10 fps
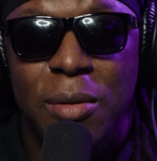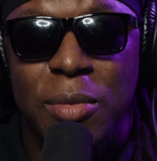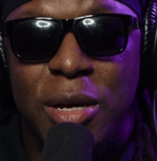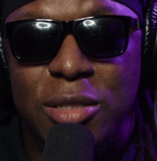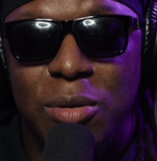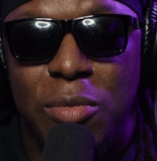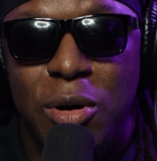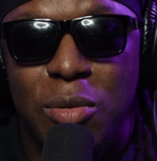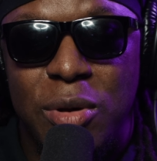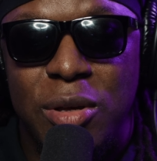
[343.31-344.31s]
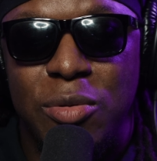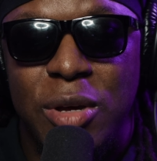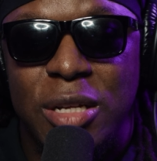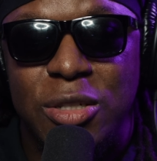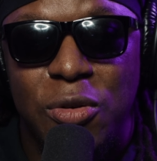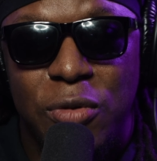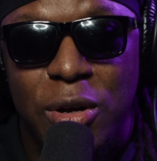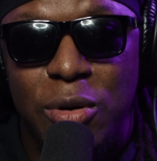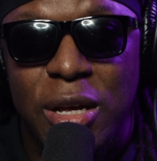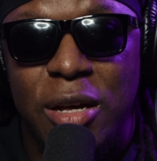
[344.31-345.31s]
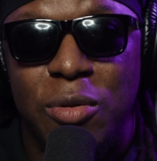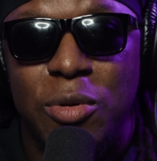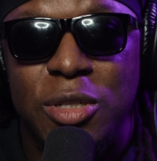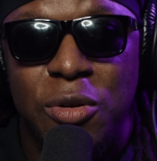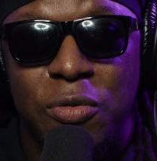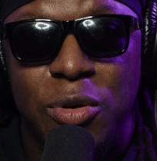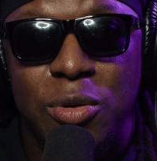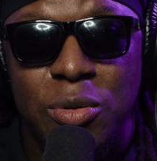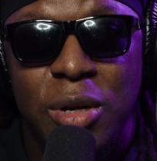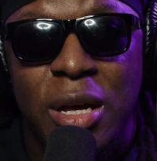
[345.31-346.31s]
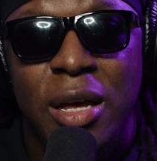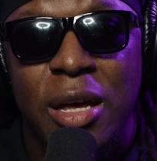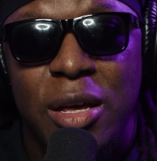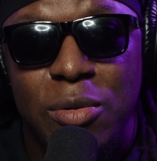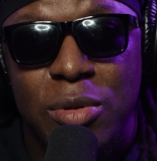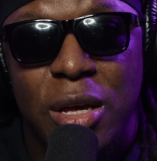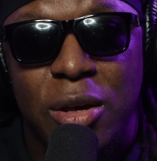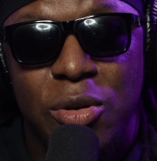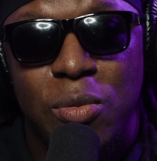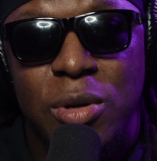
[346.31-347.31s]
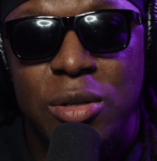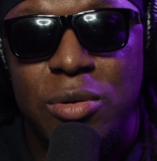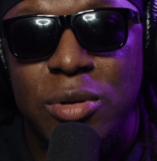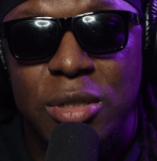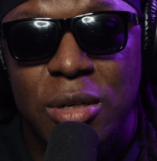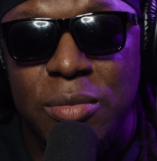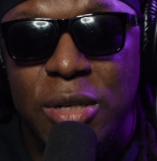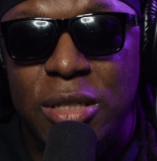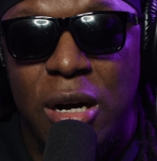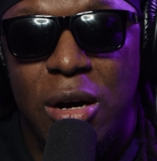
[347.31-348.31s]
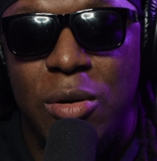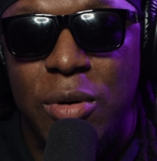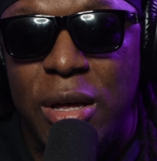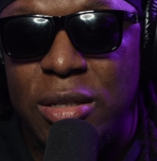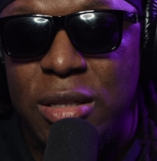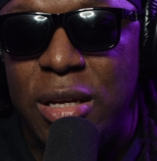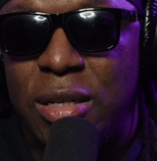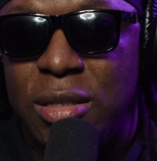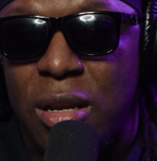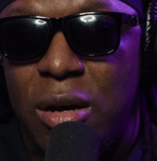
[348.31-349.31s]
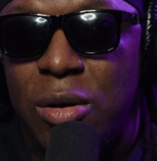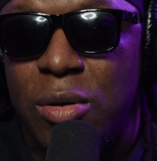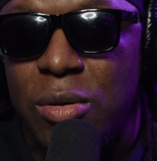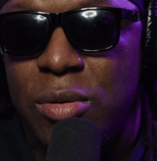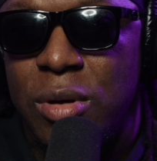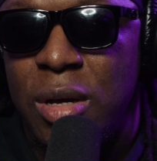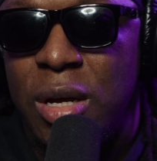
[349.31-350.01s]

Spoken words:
because the moment you get your flow together with your food and you thinking you're really doing something, it's always these long